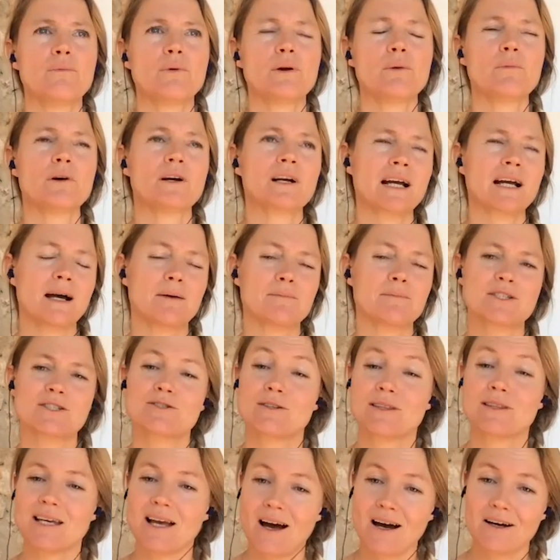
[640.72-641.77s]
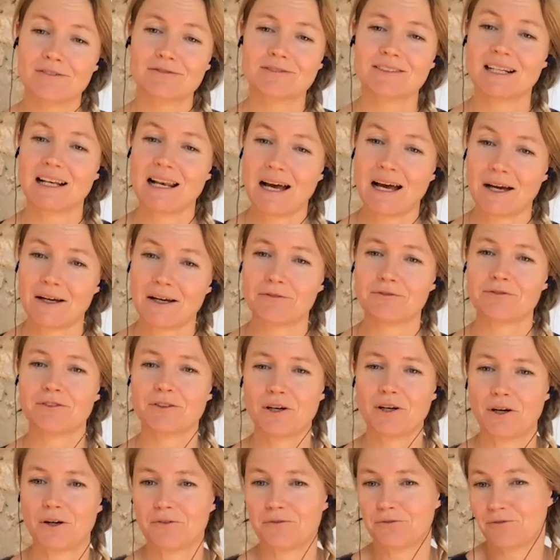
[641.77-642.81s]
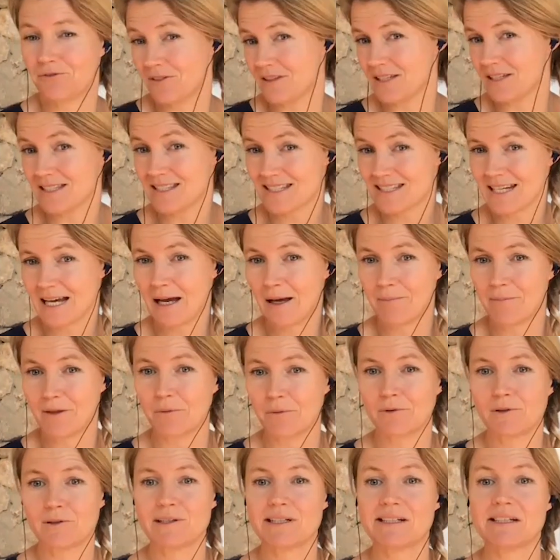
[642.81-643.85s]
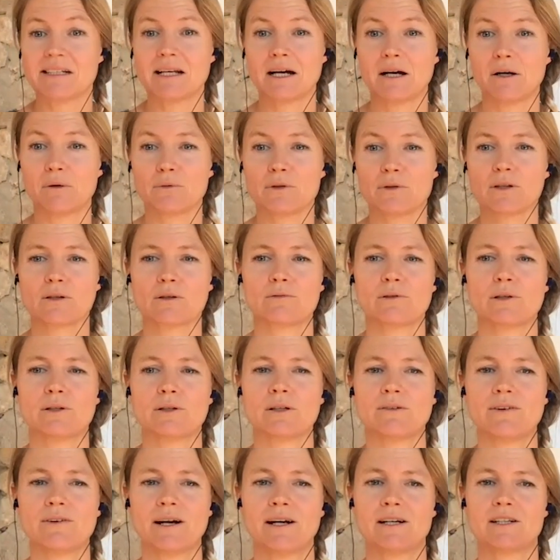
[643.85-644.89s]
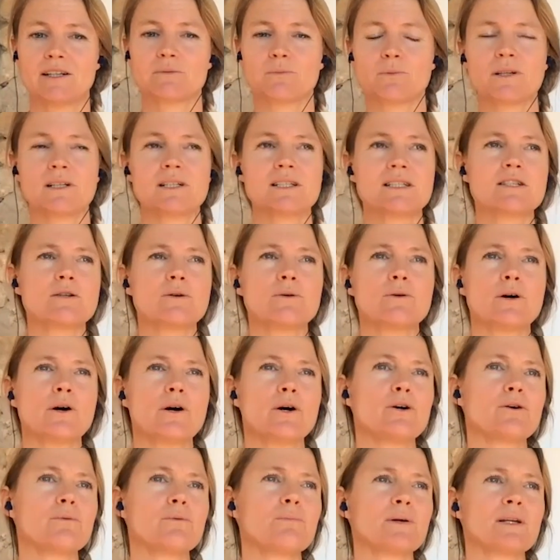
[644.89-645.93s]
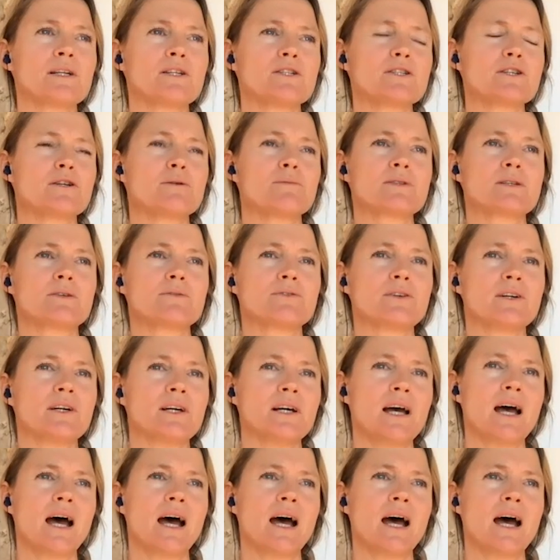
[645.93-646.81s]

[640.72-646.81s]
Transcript: when one comes to the afterlife of this time that we're in now with coronavirus, what is your hope in terms of